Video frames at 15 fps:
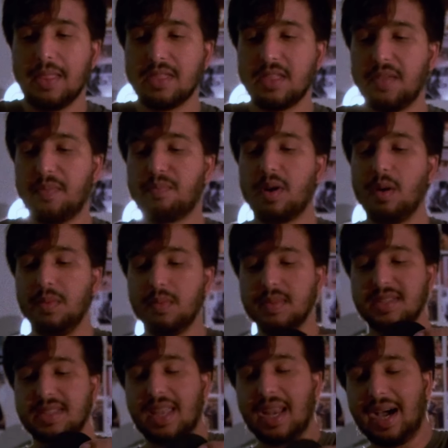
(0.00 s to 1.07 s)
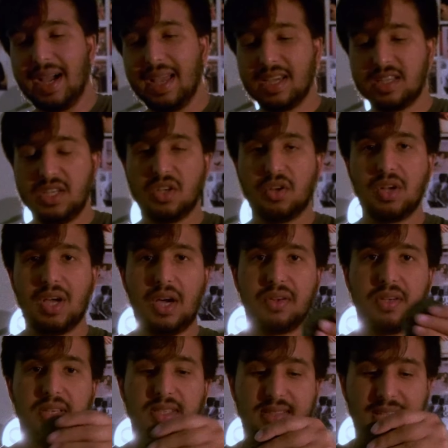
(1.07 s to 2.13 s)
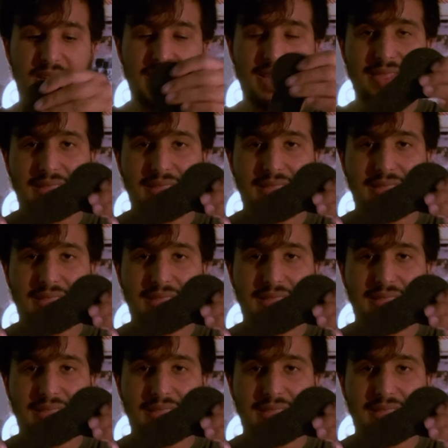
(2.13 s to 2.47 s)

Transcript: The problem is that I actually don't know how to design